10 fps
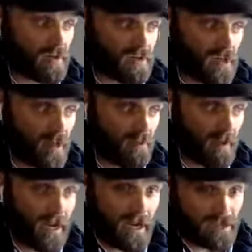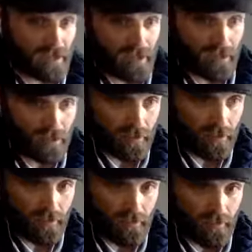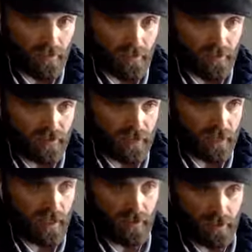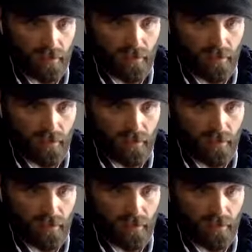I see him, and I actually feels ill.